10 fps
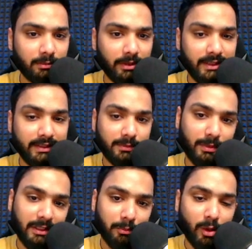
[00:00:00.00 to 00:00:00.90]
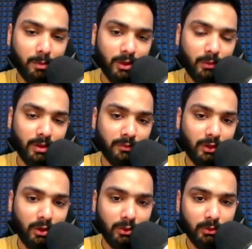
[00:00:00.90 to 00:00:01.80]
bling is pretty popular one, we
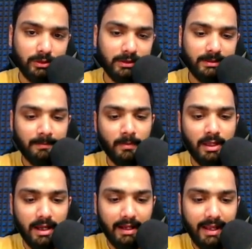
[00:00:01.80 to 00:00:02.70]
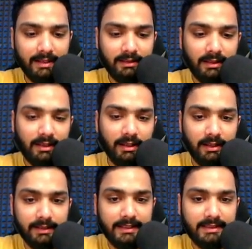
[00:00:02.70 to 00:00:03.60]
all know this. Again,
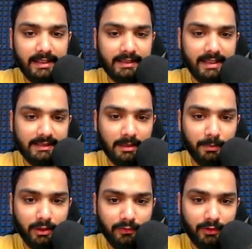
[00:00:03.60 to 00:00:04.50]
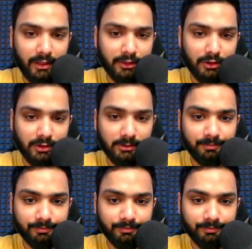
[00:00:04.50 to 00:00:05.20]
let's take the example of traditional